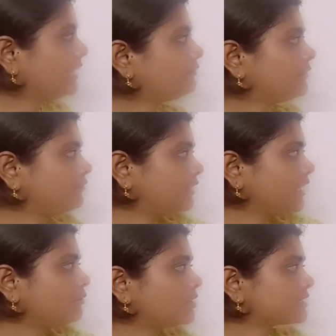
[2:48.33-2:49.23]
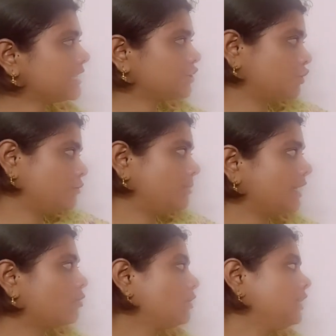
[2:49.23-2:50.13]
50 was achieved by
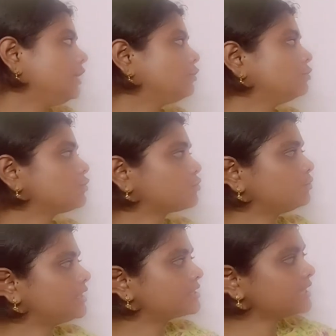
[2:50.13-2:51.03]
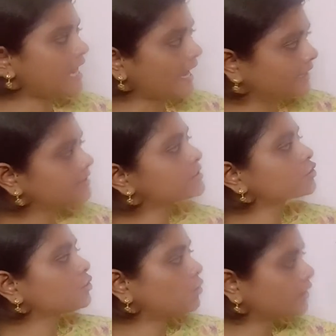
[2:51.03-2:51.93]
only 2 students. The highest
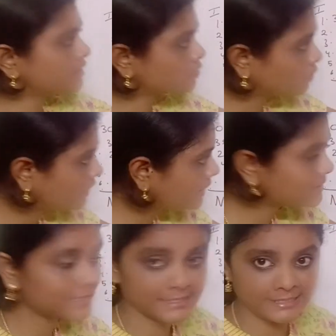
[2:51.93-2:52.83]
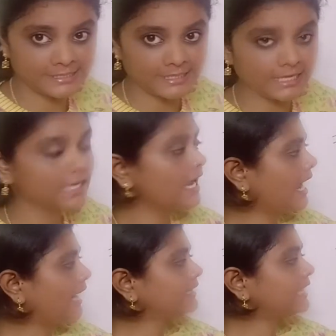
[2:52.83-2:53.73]
score is only 60
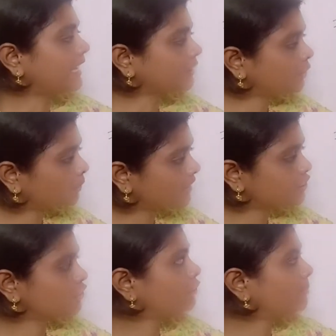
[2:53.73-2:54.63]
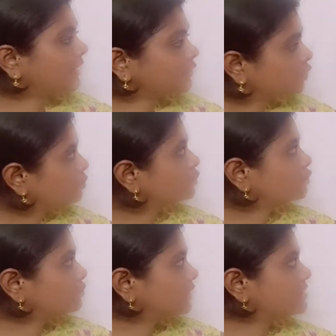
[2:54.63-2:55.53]
and that too achieved by 2
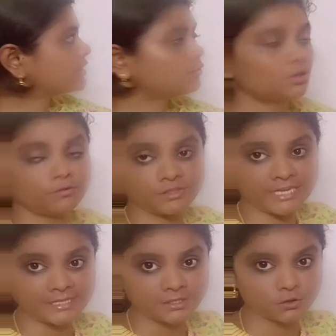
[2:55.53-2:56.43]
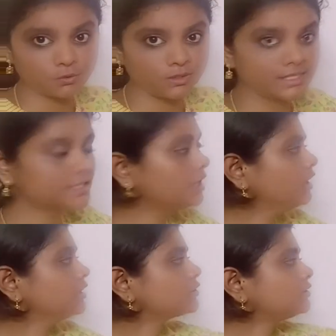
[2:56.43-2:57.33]
students out of 10 students.
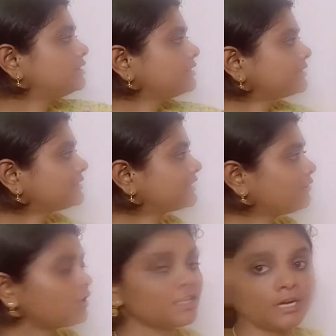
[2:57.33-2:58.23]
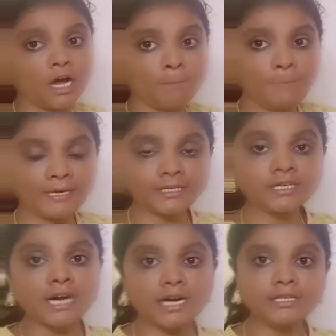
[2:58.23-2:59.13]
So this is giving a better
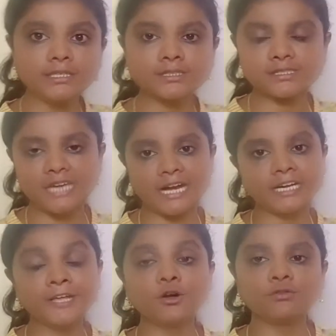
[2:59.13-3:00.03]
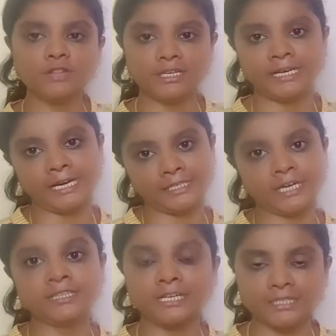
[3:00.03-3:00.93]
understanding of the data that is